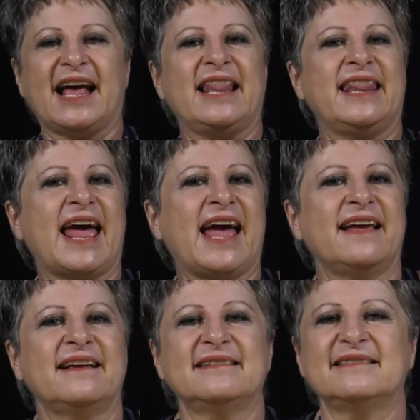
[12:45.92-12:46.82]
a
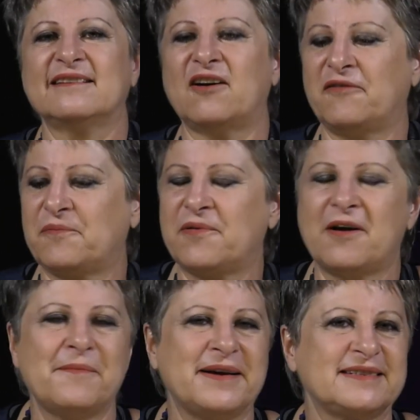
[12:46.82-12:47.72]
land of
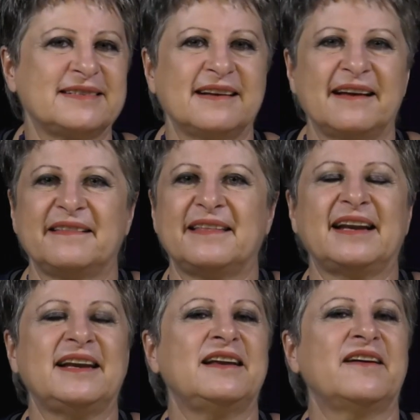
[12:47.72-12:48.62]
promise
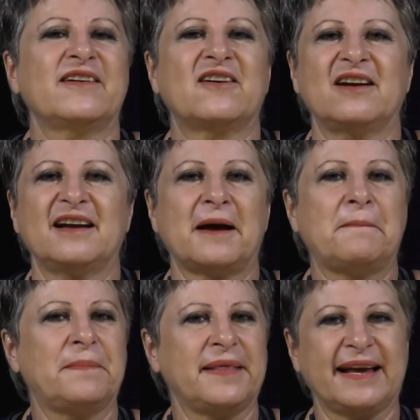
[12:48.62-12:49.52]
that he never got a
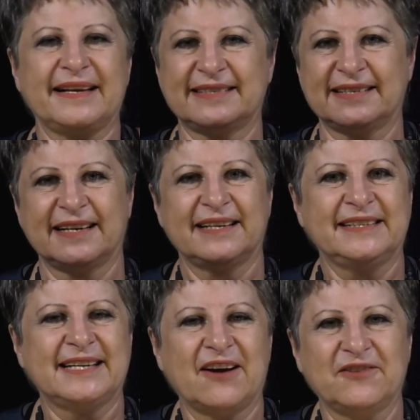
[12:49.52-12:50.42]
place
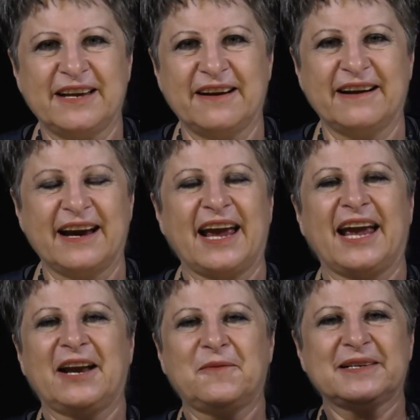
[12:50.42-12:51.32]
down here.
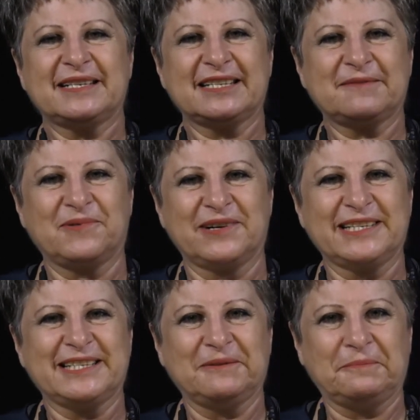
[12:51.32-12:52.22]
It was a
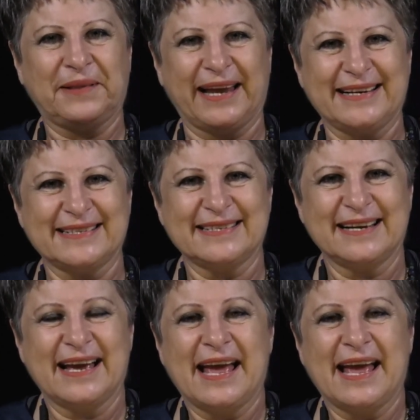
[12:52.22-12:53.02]
spiritual place.